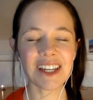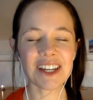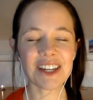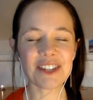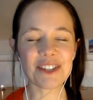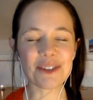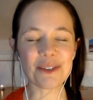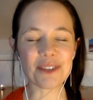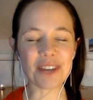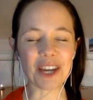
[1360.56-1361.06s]

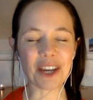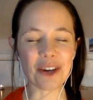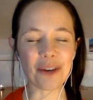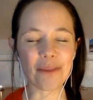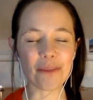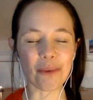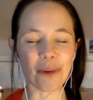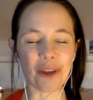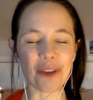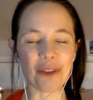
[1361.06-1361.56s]
So take a
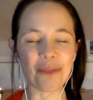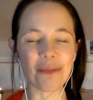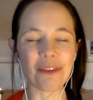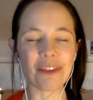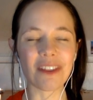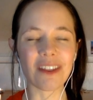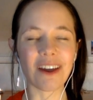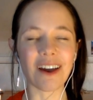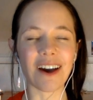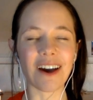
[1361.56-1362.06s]
breath with
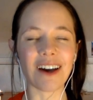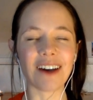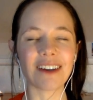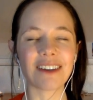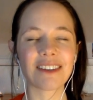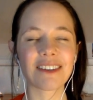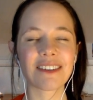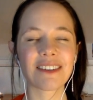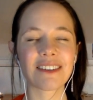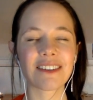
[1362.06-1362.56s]
that.
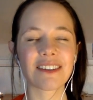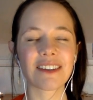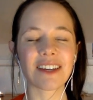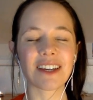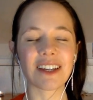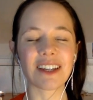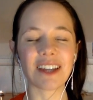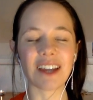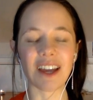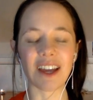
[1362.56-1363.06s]

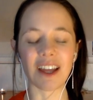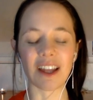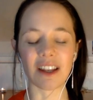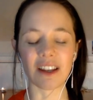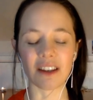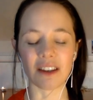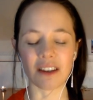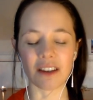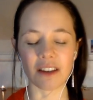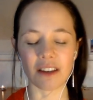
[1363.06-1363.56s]

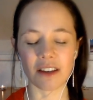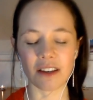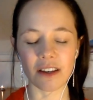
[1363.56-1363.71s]
Again,